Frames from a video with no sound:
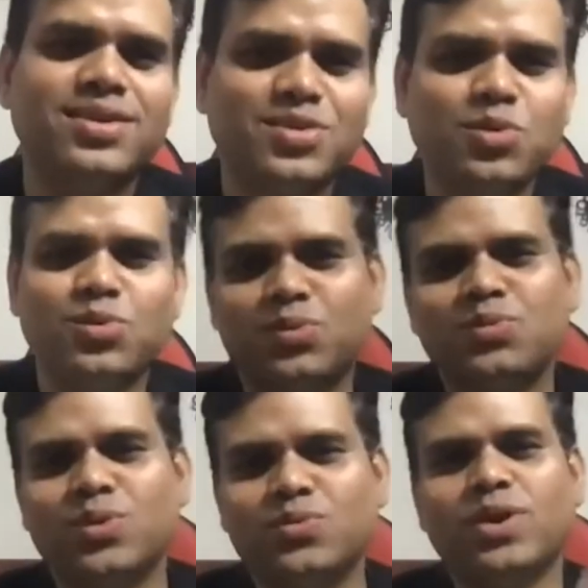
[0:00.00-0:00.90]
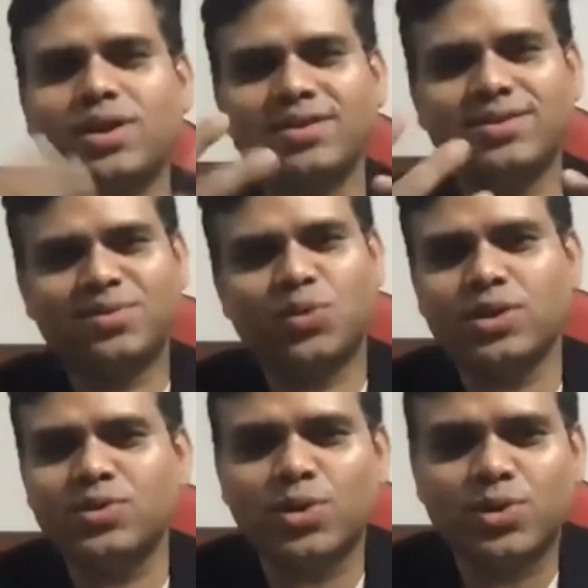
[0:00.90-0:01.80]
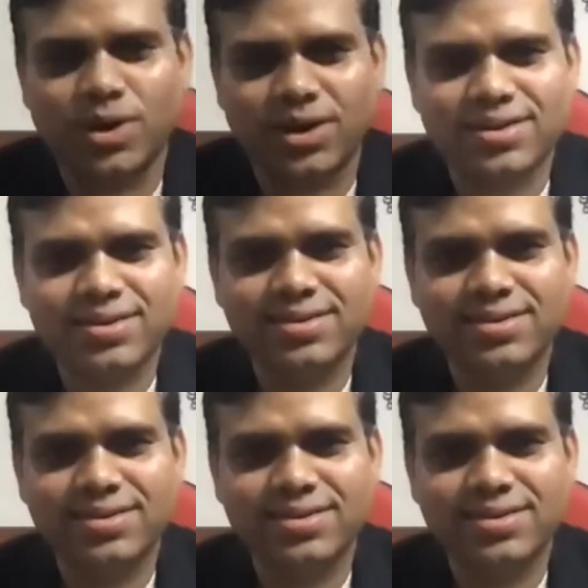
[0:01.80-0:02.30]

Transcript: So what is your thought?